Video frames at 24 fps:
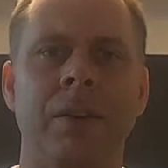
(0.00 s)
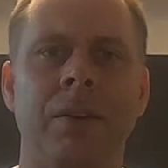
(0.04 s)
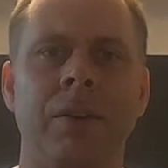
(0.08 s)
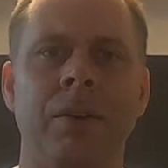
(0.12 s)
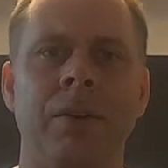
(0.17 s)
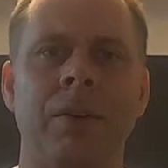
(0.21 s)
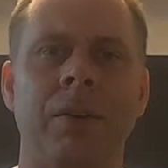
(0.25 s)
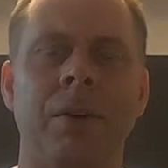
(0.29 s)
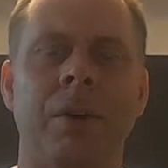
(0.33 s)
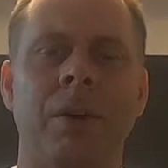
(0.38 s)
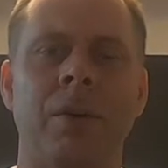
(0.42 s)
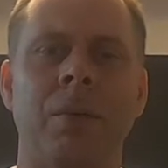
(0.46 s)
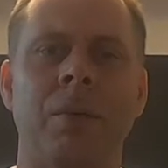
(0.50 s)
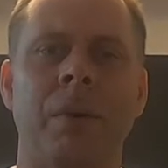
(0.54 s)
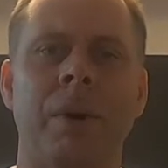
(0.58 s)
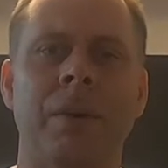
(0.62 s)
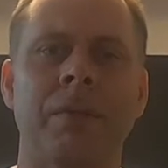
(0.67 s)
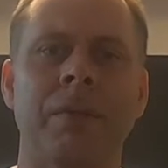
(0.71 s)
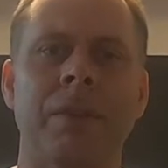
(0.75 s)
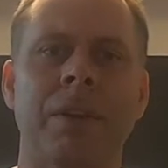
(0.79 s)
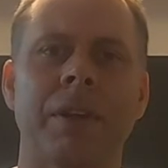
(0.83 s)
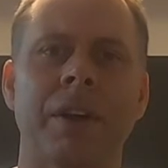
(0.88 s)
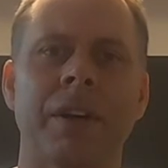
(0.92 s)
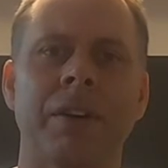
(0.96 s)
you know, one
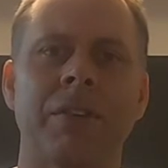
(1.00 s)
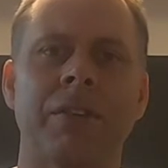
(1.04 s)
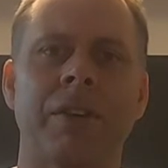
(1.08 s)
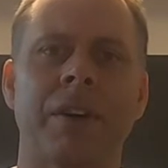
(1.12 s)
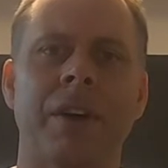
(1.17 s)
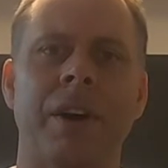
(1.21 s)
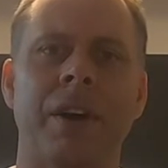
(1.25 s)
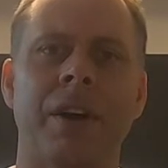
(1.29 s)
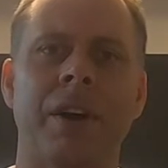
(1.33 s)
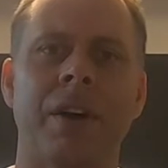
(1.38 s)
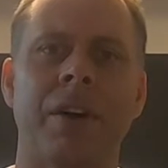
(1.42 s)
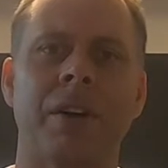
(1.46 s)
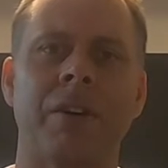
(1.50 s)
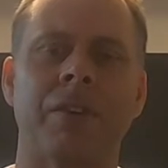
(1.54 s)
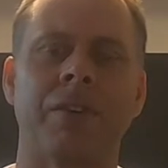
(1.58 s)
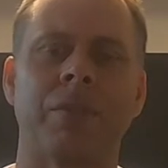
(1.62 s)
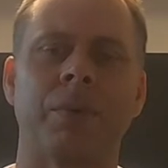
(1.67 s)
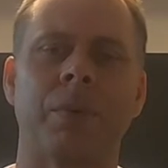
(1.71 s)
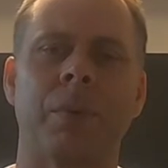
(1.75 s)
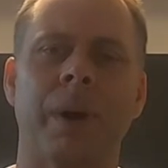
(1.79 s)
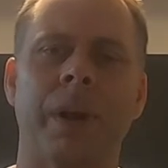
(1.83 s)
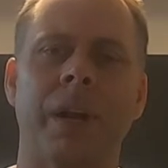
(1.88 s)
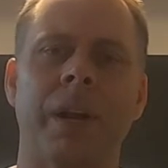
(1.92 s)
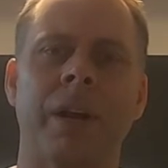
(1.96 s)
of the things that I
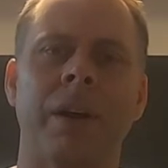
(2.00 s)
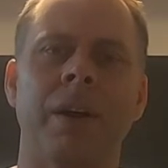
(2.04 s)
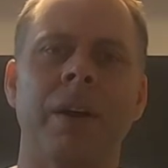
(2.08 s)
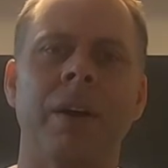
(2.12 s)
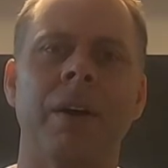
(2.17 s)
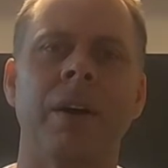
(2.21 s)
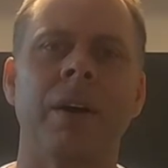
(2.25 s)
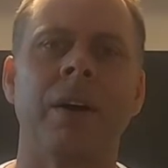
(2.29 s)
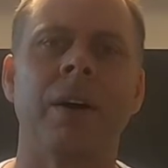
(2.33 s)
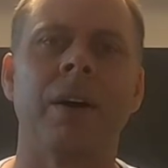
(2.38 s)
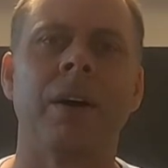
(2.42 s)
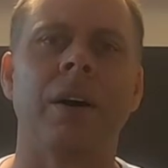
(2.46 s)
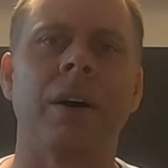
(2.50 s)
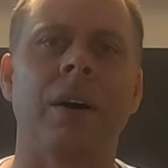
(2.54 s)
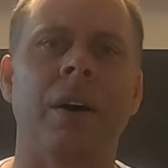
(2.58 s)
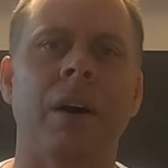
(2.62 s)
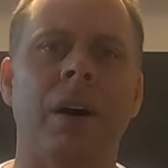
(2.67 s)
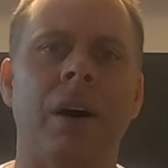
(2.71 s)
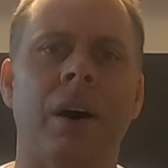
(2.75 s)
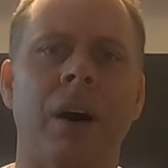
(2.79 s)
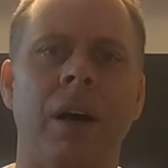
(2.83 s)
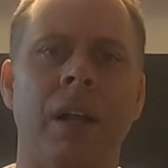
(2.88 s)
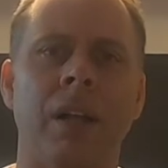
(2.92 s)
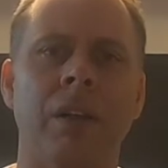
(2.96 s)
notice when
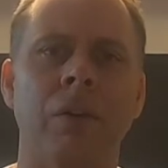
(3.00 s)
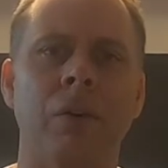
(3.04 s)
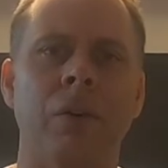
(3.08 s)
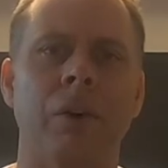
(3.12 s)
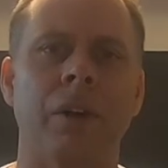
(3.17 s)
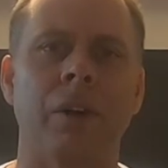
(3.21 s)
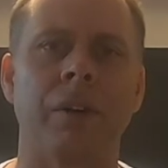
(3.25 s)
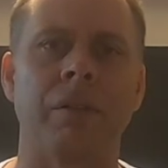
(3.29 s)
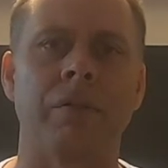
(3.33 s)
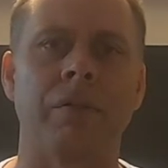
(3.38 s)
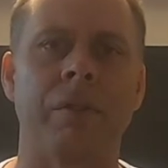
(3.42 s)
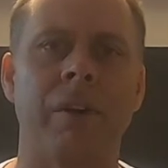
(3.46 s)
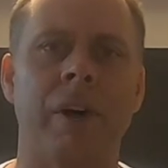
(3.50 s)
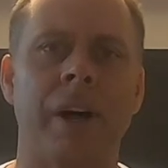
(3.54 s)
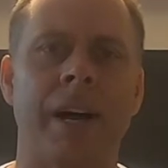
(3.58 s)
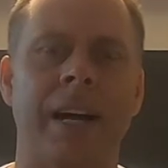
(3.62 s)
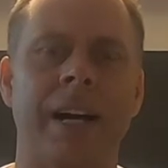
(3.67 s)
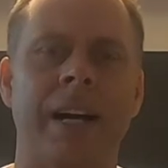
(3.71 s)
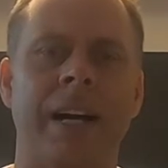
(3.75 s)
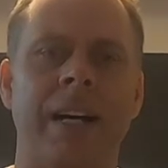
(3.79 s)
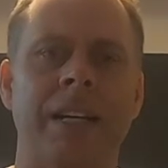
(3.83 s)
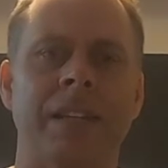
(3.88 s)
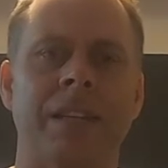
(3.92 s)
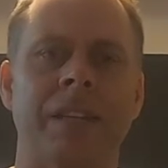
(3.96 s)
I look at fly
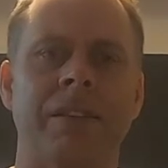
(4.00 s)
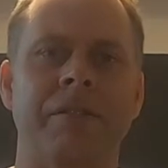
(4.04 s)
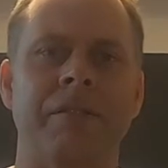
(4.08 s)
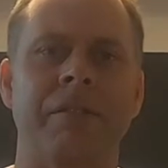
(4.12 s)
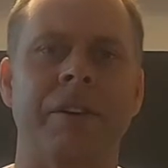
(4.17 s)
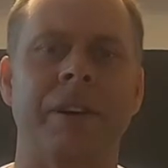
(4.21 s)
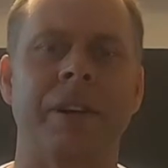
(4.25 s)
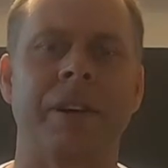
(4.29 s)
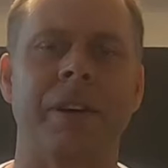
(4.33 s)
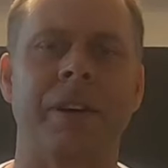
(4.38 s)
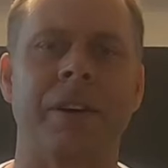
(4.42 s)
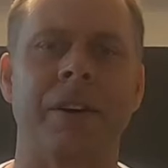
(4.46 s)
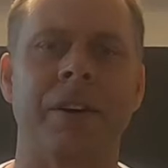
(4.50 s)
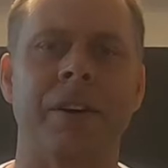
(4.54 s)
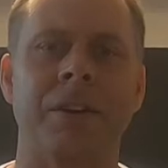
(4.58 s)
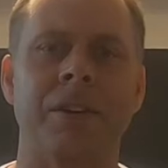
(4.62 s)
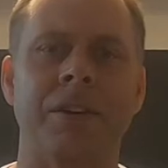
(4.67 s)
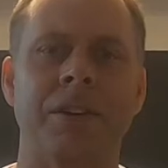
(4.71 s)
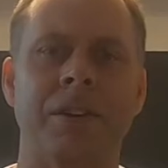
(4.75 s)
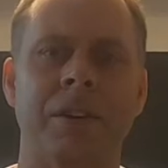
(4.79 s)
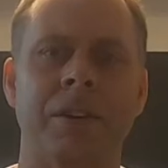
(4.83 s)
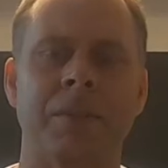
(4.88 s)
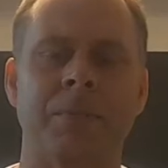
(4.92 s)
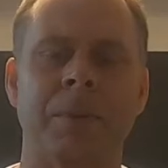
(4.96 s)
casting
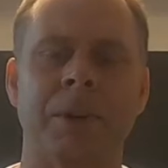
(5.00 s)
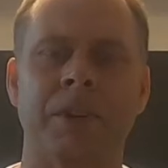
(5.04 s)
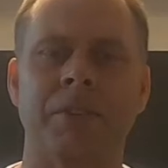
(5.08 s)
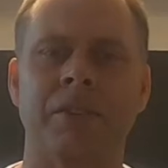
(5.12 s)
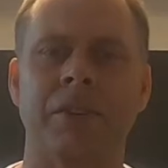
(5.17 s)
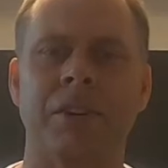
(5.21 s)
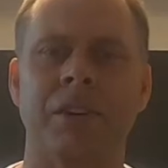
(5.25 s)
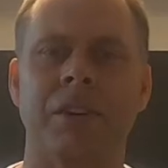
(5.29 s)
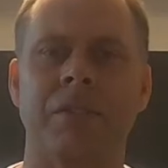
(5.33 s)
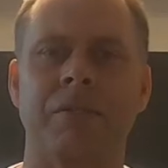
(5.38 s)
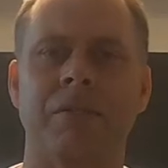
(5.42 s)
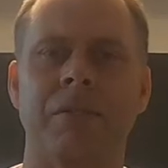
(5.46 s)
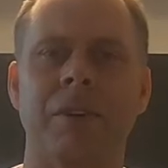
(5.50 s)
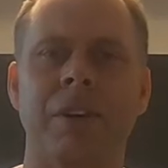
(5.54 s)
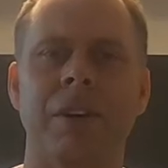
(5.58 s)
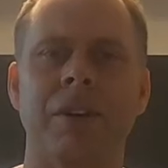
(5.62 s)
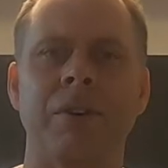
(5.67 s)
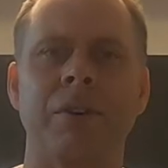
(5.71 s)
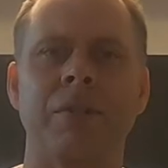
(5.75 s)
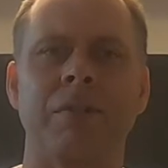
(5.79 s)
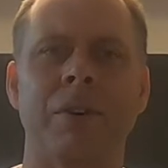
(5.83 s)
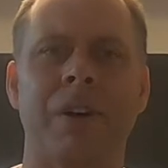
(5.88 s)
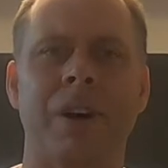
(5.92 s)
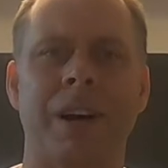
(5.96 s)
videos, especially of really
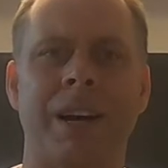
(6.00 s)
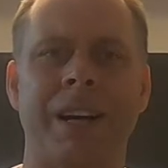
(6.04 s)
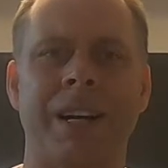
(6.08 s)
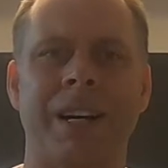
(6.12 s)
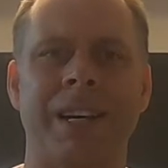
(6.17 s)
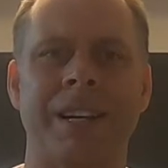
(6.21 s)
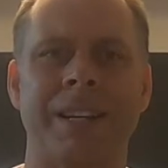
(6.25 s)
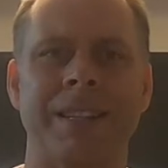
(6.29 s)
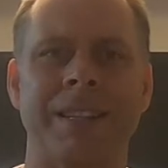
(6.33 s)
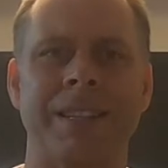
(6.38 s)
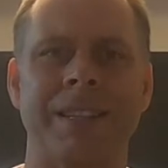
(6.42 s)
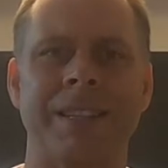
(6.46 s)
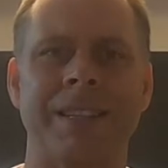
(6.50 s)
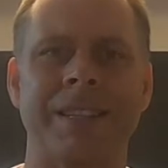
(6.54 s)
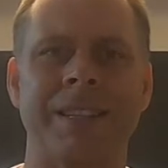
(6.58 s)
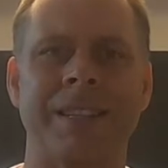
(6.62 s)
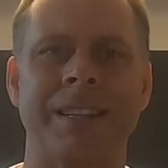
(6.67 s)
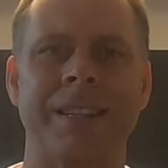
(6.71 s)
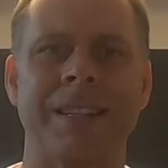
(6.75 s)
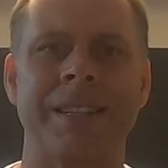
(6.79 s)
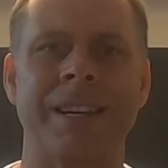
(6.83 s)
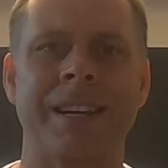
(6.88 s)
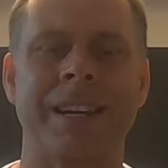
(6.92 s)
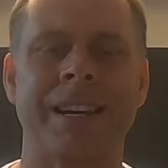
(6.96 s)
good fly casters,
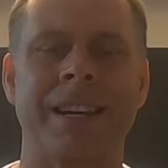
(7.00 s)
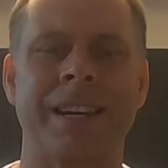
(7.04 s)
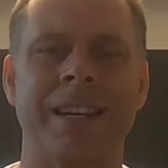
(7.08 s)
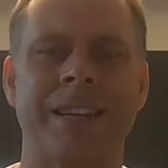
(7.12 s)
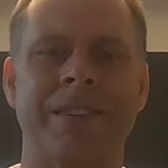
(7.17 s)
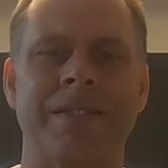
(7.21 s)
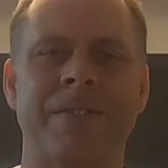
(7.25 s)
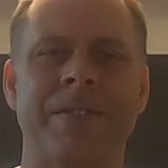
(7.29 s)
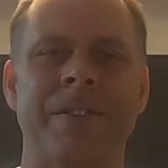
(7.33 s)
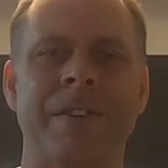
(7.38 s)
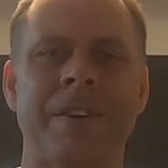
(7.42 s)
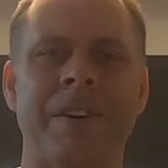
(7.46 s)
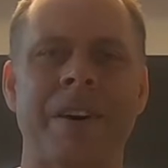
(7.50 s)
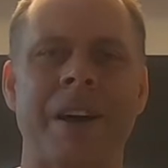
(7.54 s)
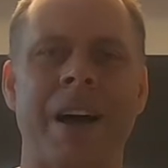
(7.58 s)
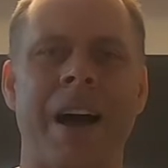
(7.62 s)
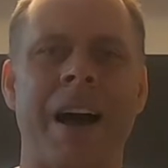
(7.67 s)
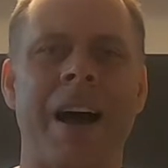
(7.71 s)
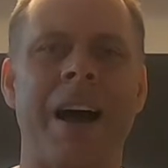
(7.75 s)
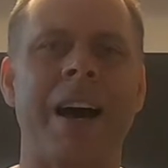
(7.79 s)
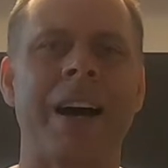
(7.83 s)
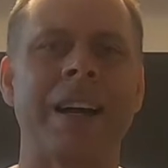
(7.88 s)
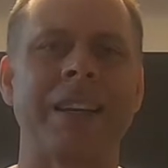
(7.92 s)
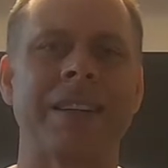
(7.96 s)
is it's very
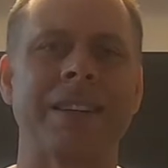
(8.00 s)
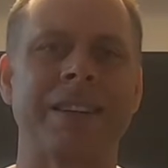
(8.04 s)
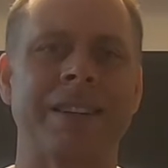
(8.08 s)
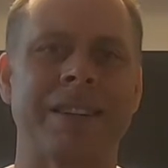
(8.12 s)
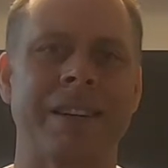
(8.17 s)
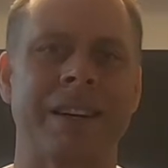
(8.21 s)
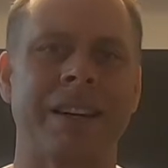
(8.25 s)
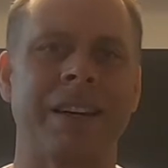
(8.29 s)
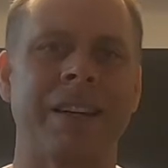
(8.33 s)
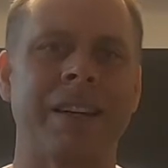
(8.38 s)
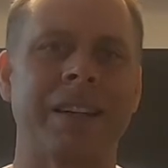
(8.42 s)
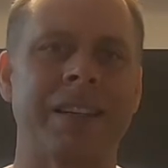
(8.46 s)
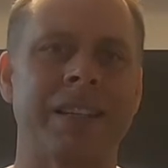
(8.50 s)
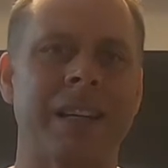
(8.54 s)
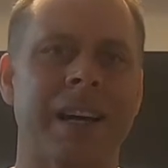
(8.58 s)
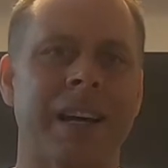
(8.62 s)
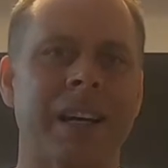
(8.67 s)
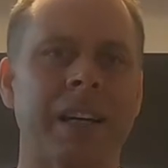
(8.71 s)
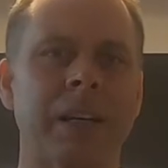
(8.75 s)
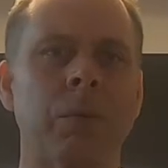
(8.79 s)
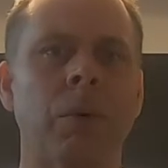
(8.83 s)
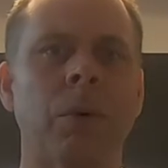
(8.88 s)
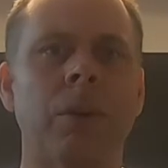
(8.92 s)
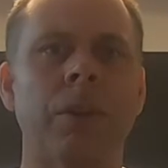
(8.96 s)
hard to tell
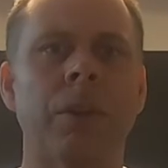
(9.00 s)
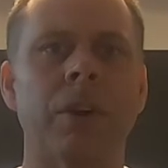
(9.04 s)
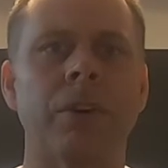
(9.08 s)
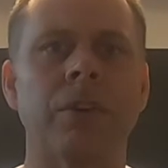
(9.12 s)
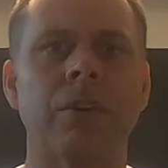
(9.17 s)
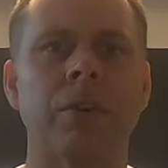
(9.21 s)
exactly what they're